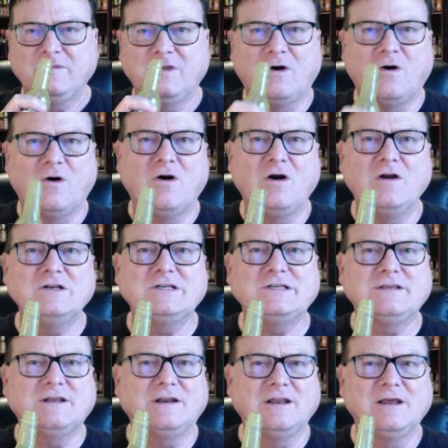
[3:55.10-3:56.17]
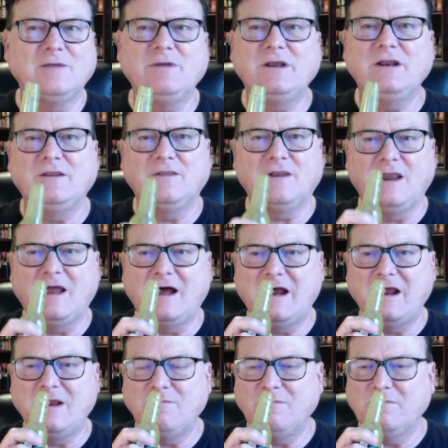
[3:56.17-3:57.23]
orange, the lemon, and the
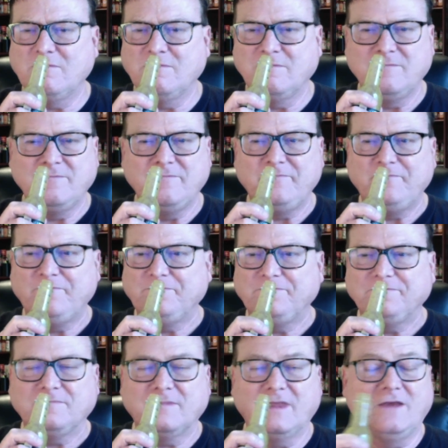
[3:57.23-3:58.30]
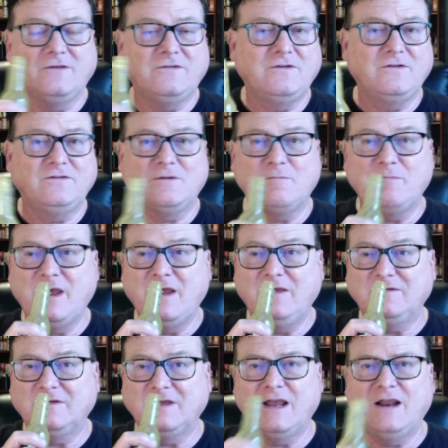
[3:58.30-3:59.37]
lime. It's just
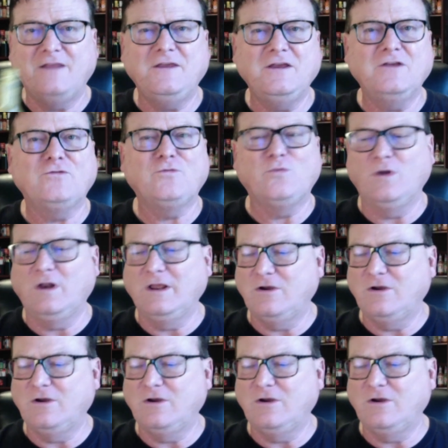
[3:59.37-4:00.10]
amazing. And I think it's really